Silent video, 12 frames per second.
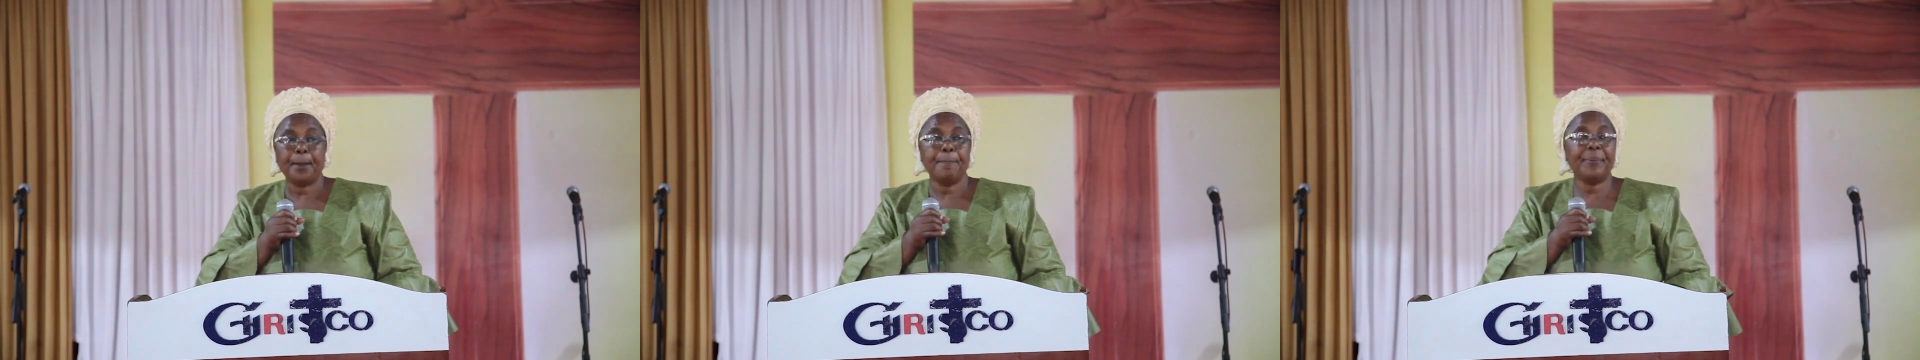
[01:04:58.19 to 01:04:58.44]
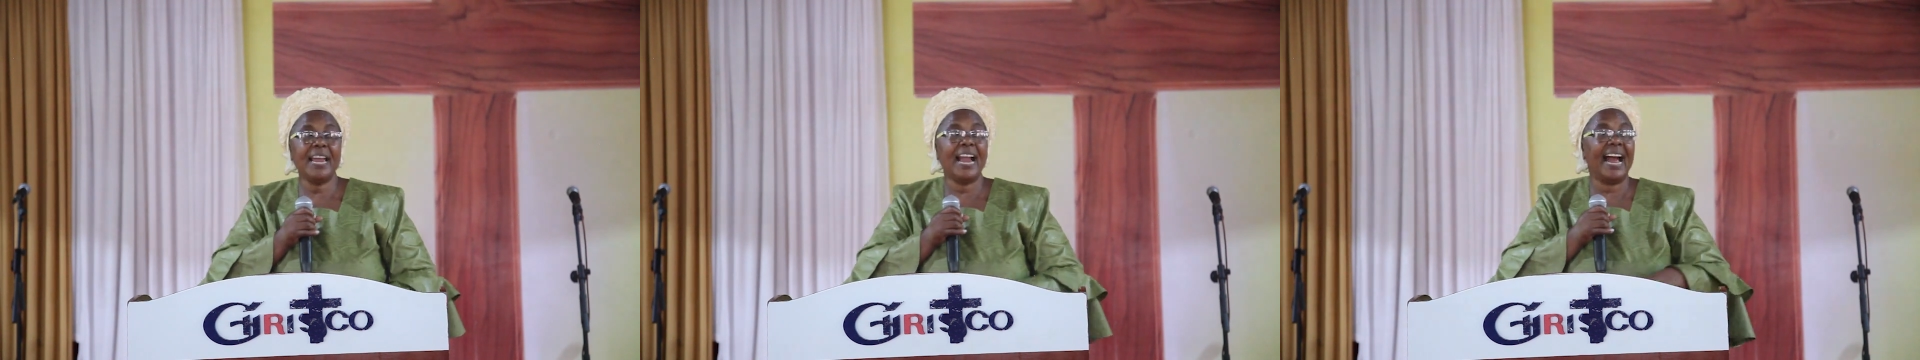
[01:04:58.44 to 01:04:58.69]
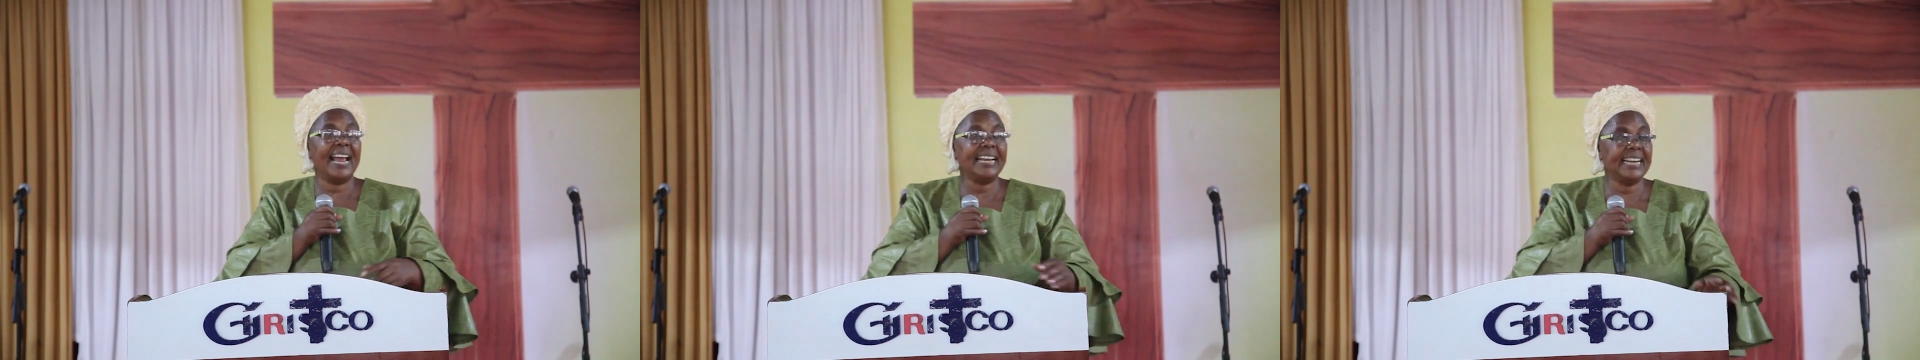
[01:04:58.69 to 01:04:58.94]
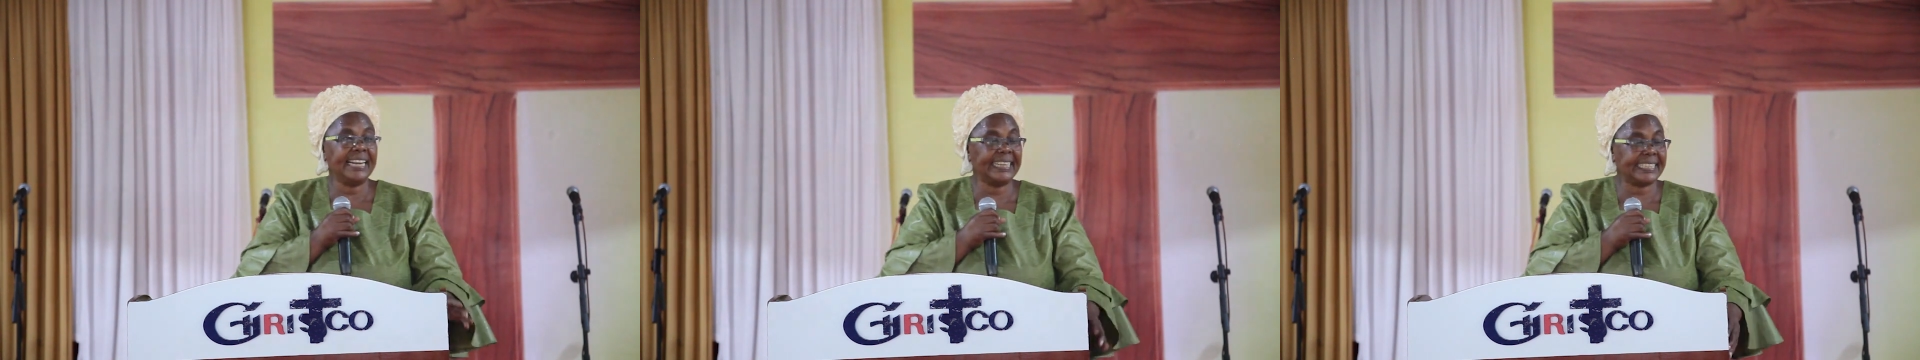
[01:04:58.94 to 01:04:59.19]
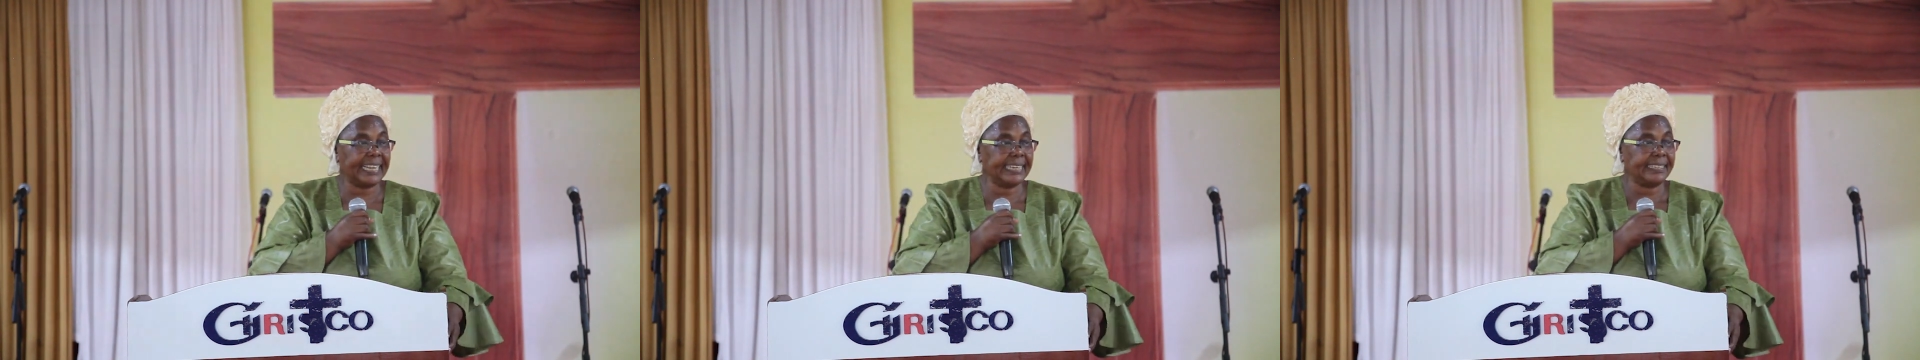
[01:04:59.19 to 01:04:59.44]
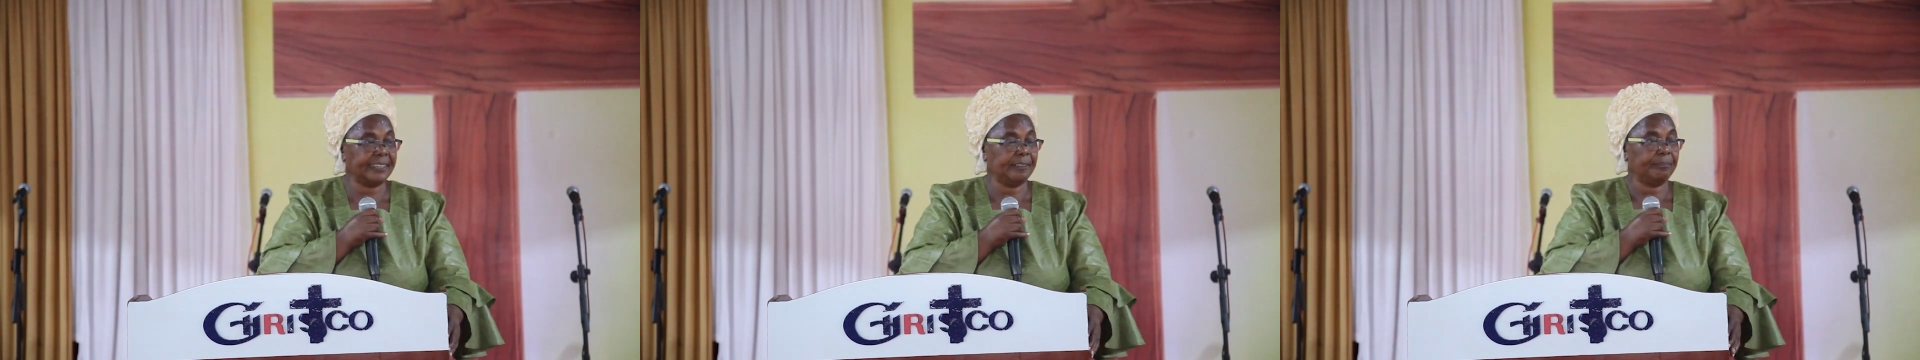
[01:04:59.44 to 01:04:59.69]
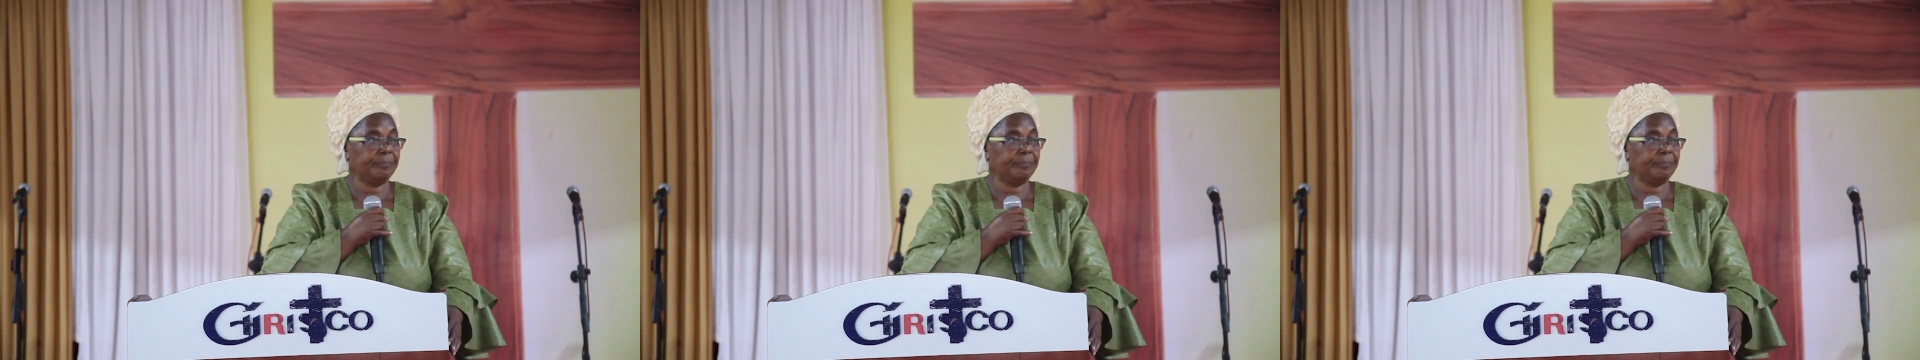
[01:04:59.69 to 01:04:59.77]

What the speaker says: being annihilated.